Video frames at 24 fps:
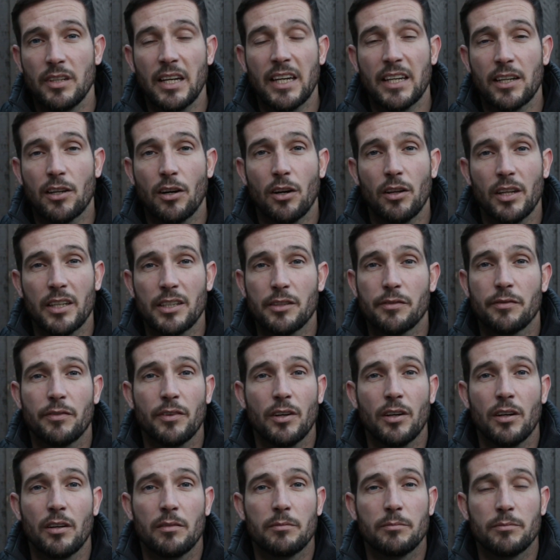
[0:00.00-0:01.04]
in college
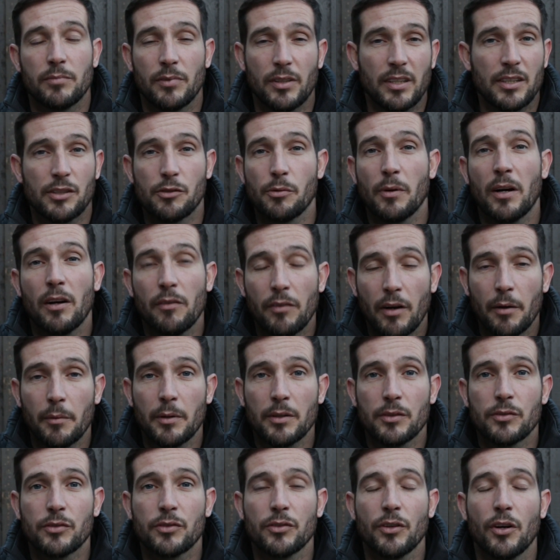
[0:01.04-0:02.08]
for the 12
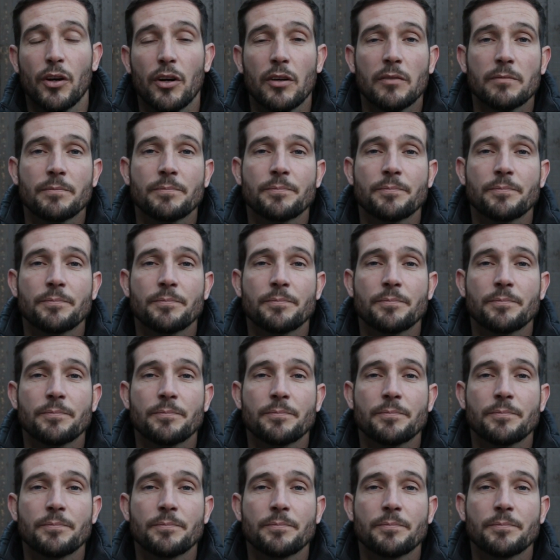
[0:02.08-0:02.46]
hours. So